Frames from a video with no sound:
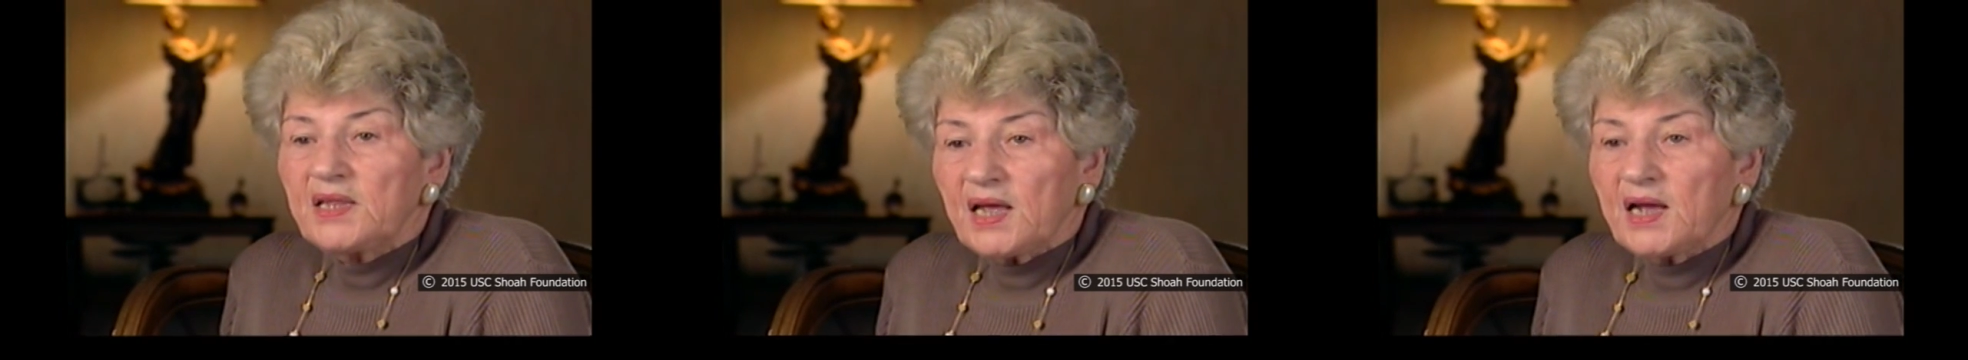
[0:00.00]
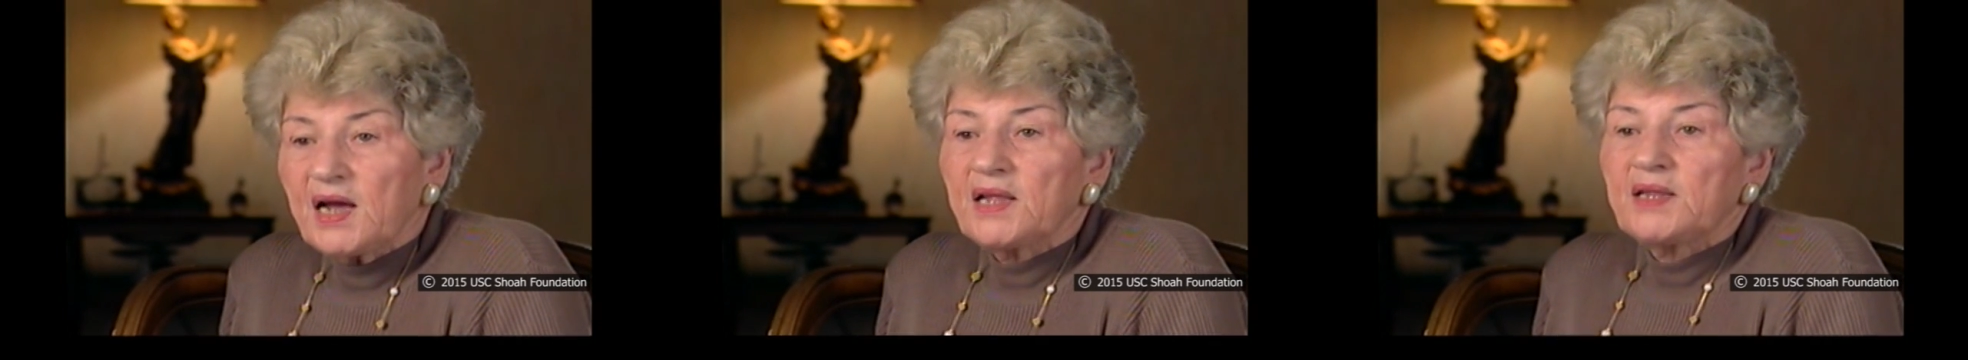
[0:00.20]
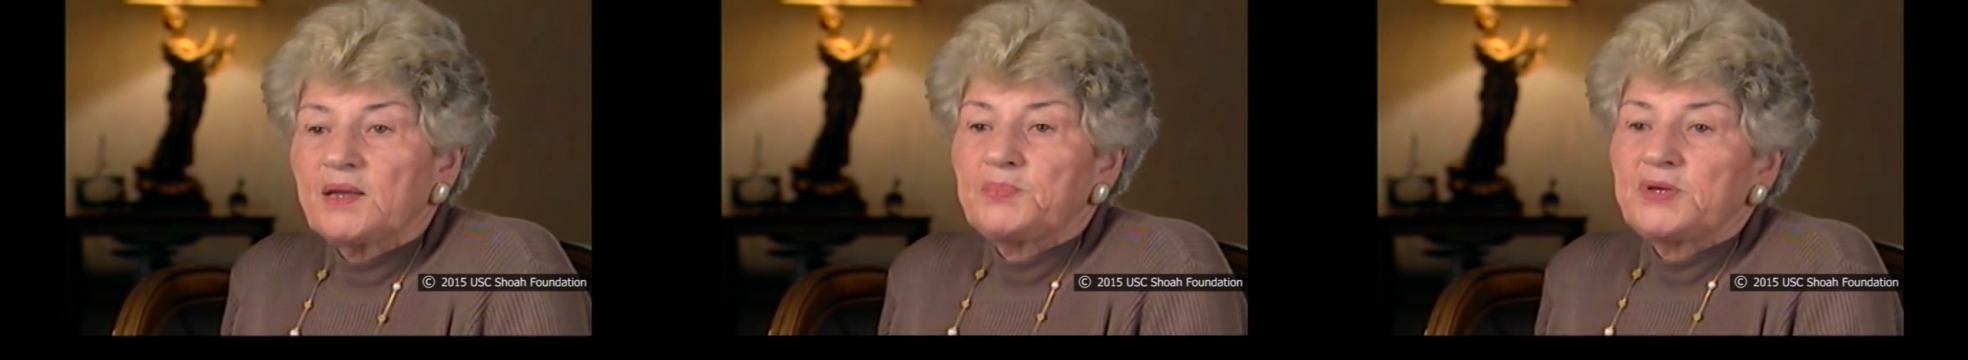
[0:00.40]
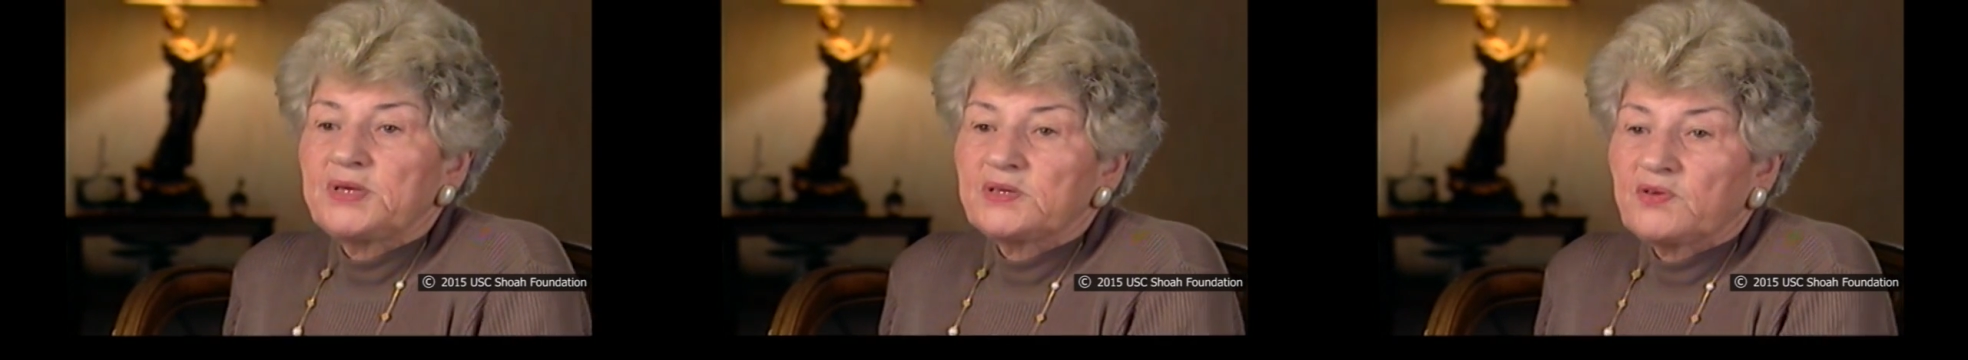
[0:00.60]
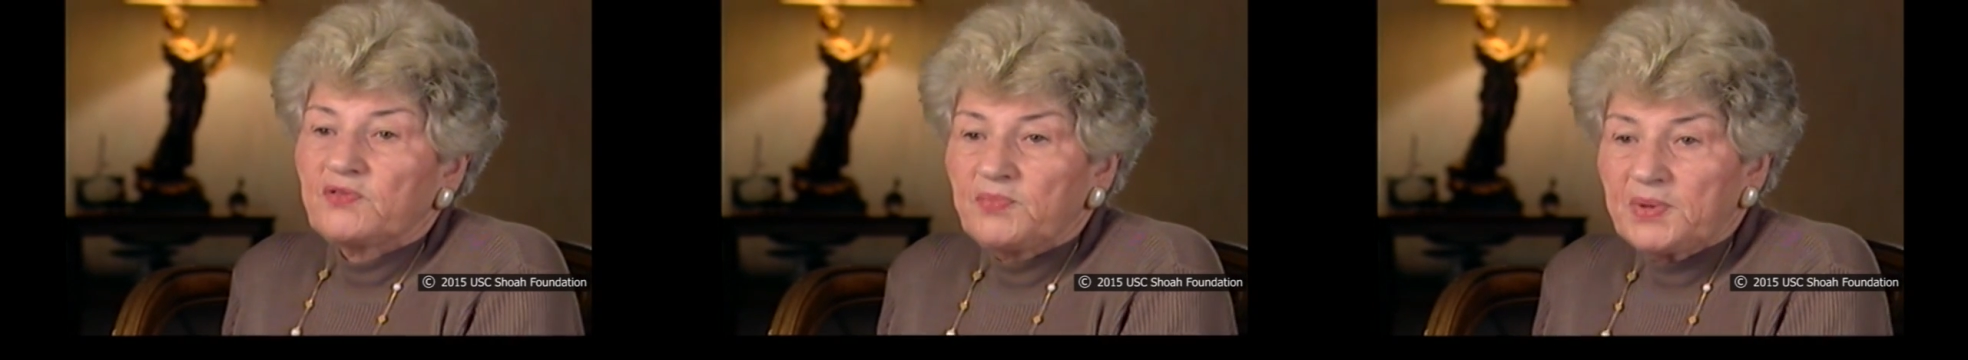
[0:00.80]
they got a
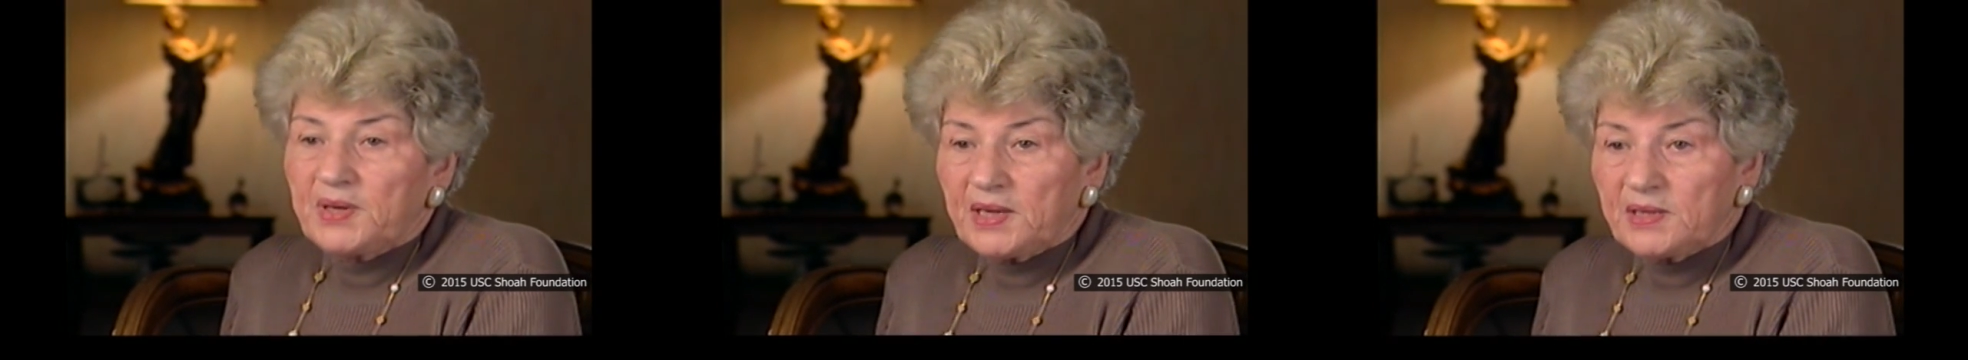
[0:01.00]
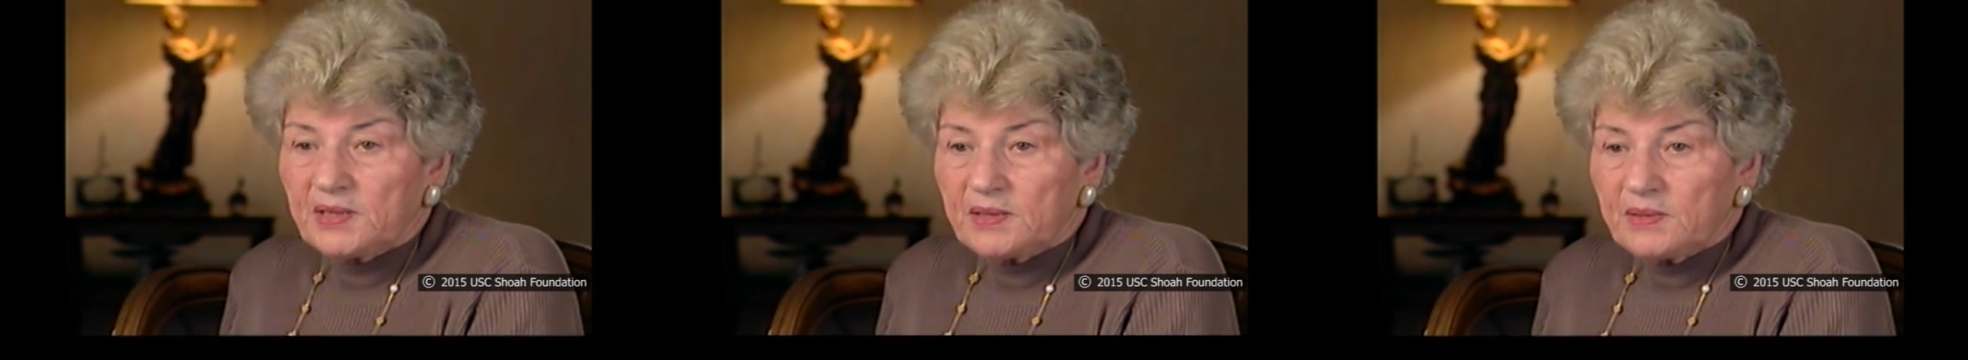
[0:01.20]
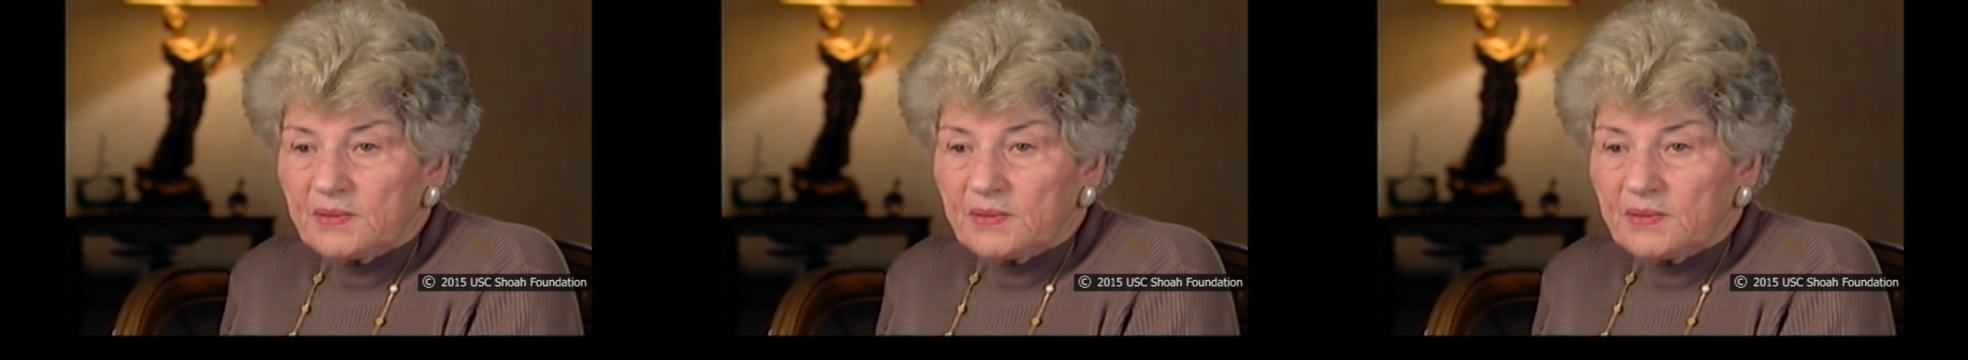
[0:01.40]
piece of bread.